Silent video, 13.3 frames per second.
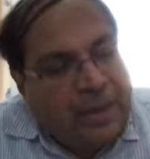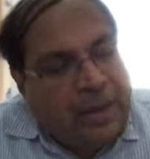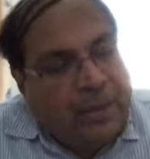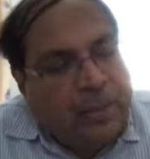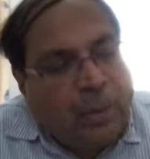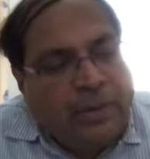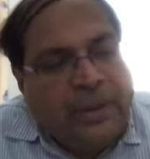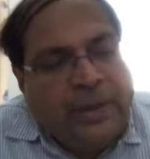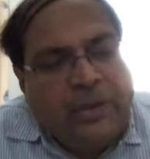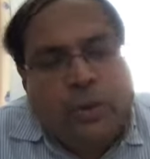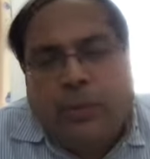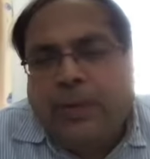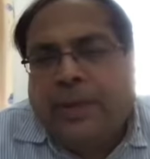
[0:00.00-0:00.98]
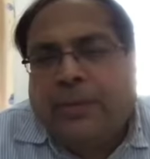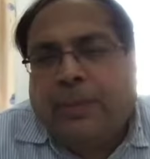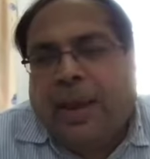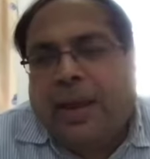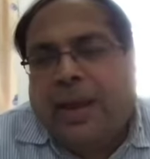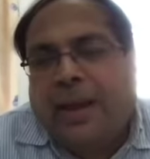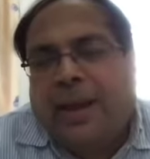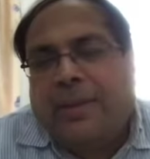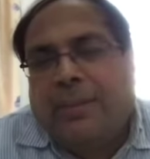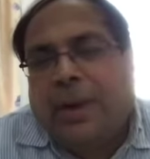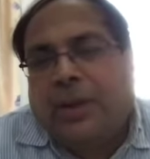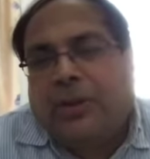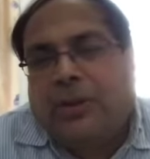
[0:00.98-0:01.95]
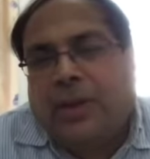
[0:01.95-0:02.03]
More than 2 weeks back, I had
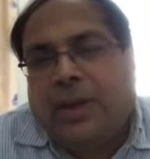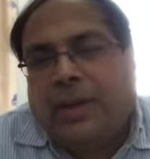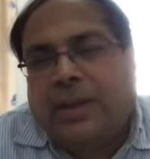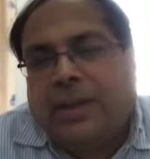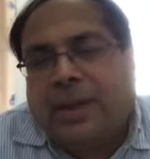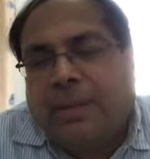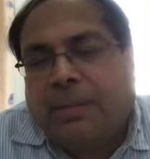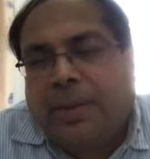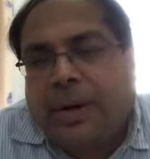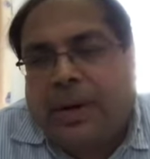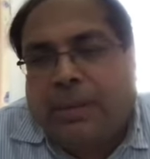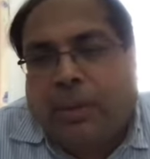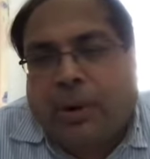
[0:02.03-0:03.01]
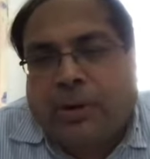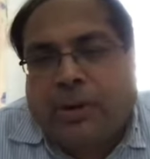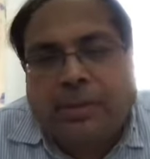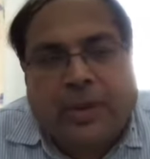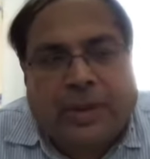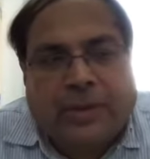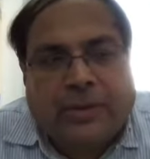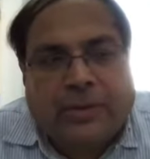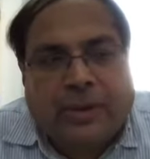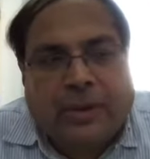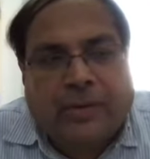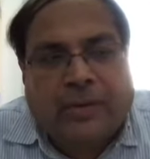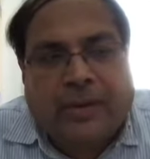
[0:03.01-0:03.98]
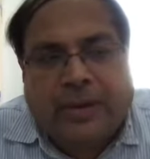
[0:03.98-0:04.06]
mentioned that the temporary bottom in
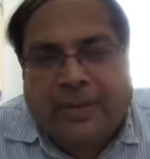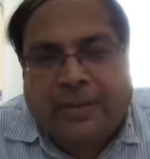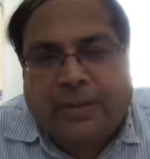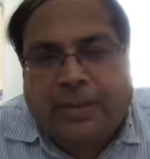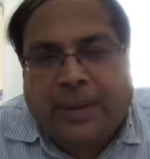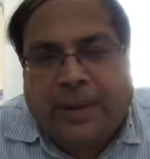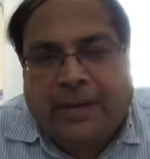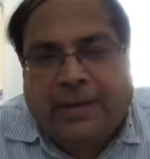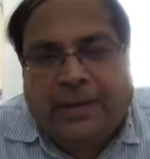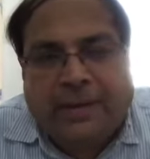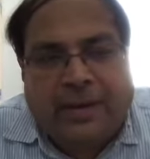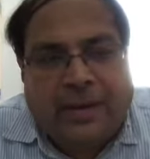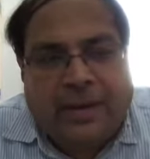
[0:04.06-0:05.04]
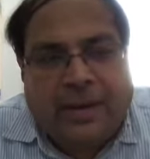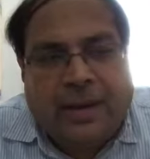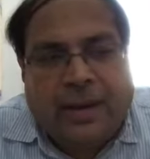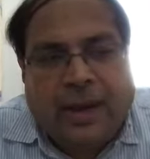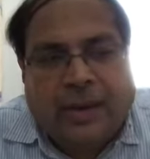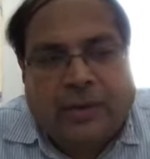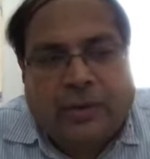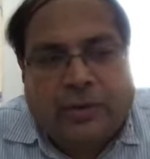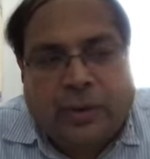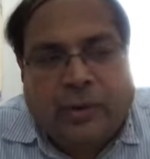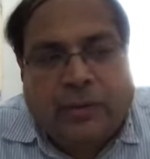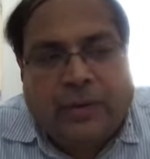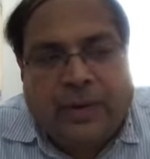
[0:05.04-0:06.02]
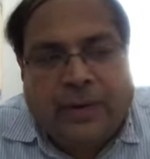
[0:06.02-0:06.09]
stocks is in place and
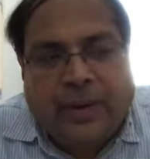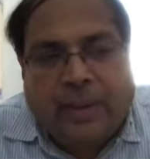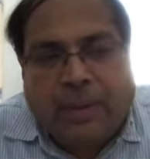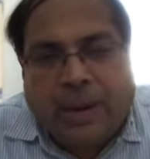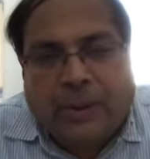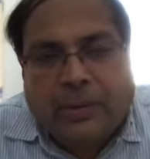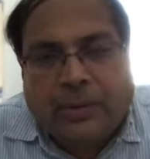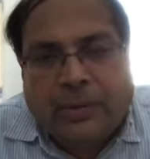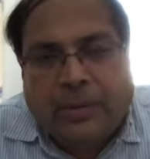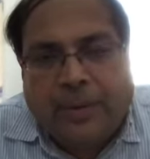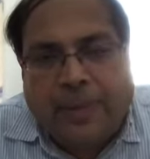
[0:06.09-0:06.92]
stocks will rebound.